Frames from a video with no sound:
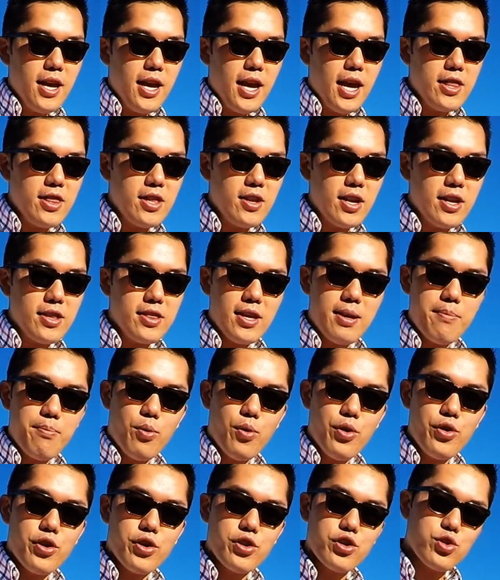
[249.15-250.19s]
And then at that
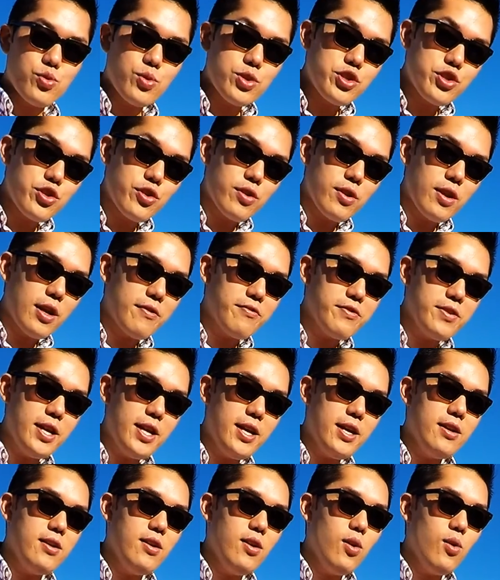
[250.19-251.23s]
point, you're going to switch to your left
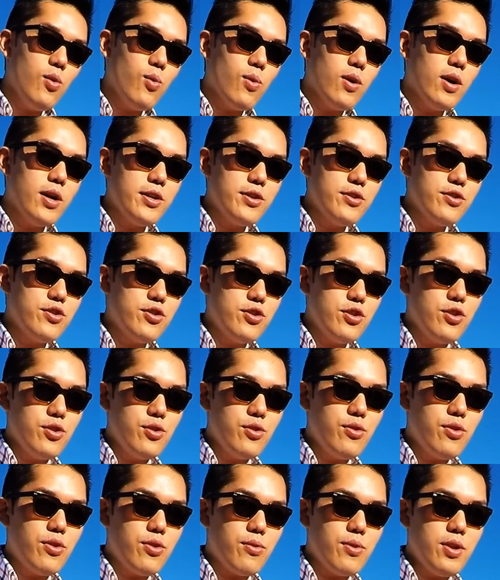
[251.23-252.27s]
hand. 1,
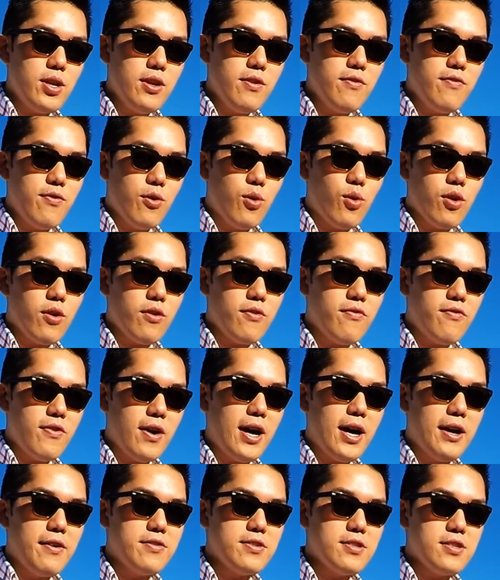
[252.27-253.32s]
2, 3, 4,
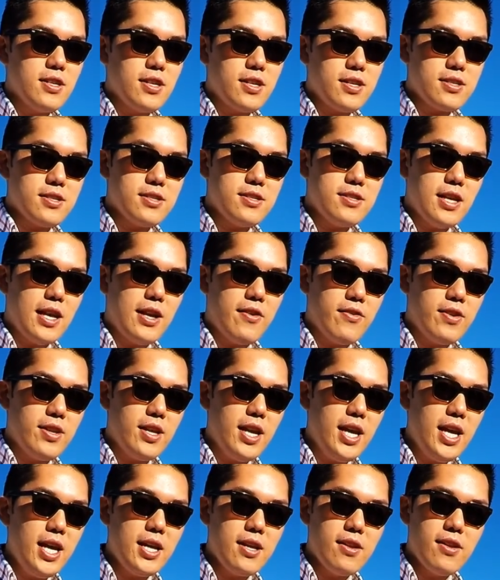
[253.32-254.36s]
5, 6,
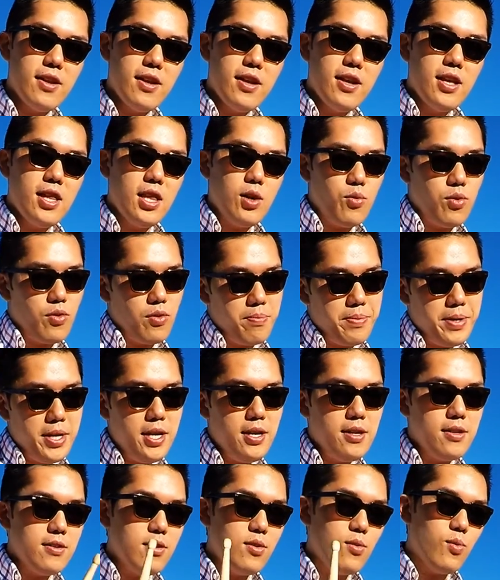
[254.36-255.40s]
7, 8. And we'll
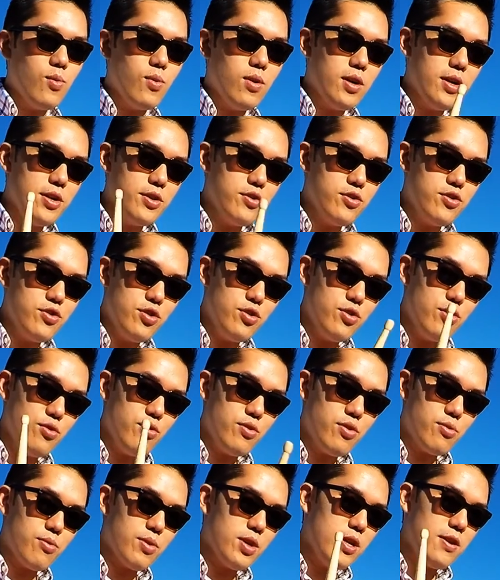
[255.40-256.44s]
repeat. 1, 2,
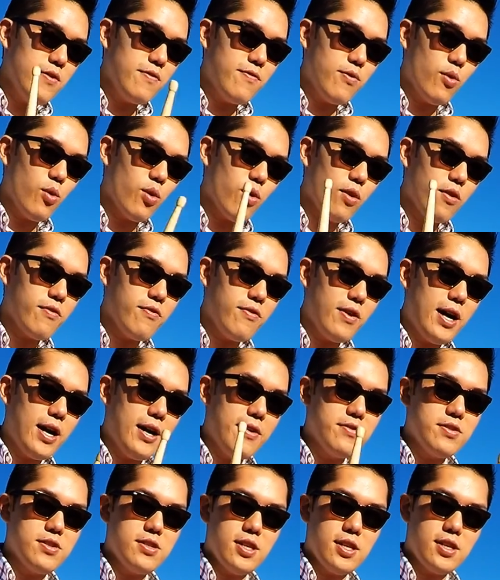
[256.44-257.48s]
3, 4,
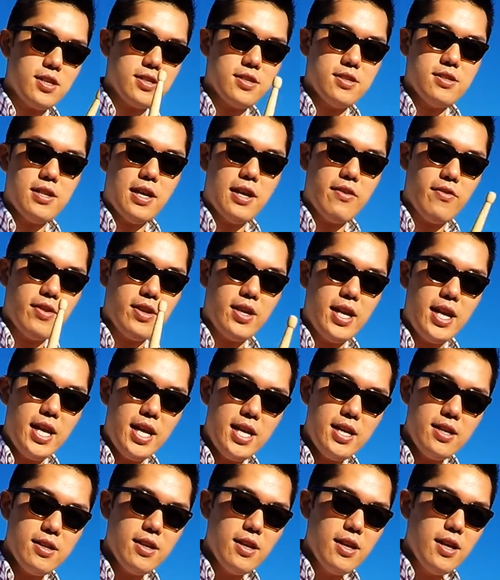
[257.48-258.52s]
5, 6, 7, 8.